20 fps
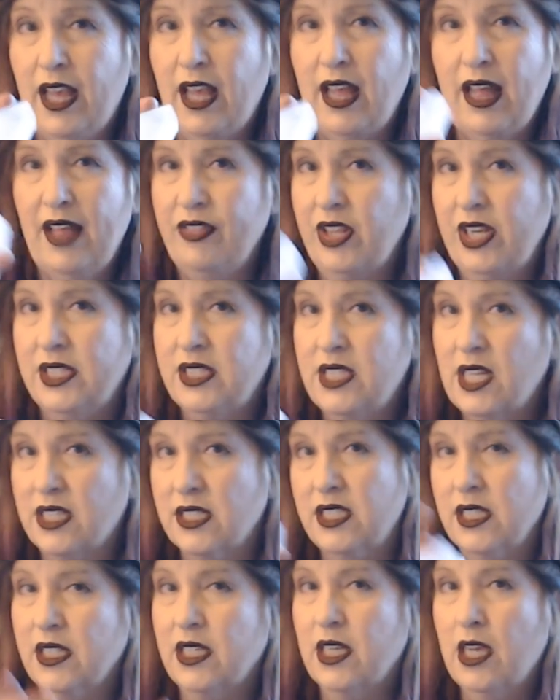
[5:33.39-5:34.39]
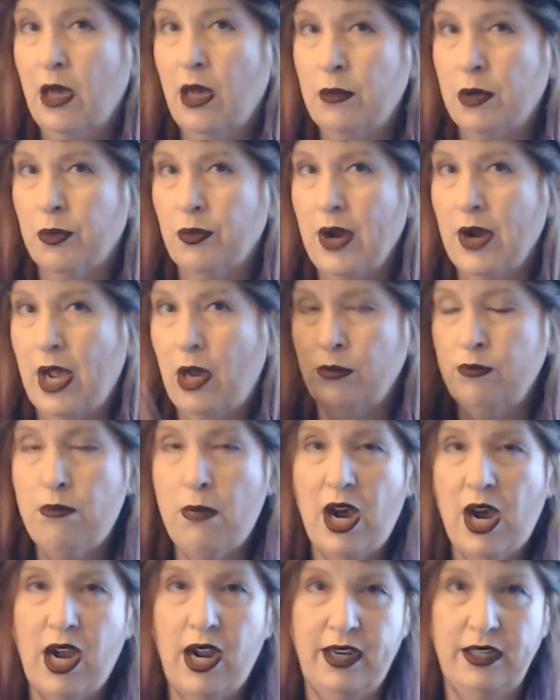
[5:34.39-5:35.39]
And that it doesn't come around
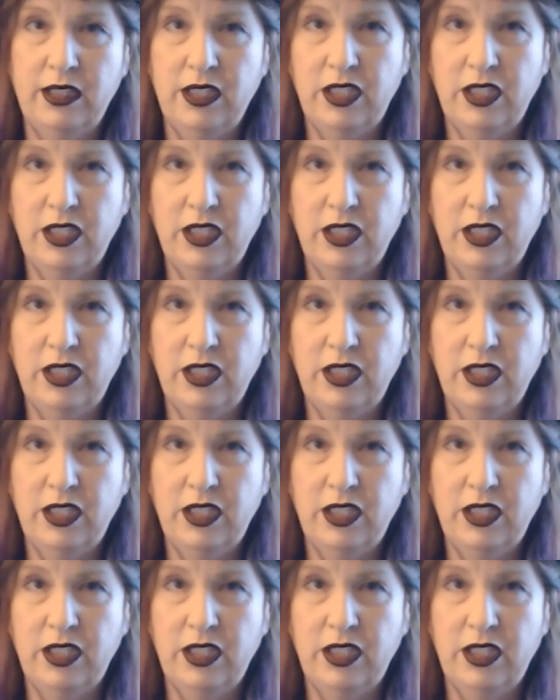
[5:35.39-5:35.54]
my,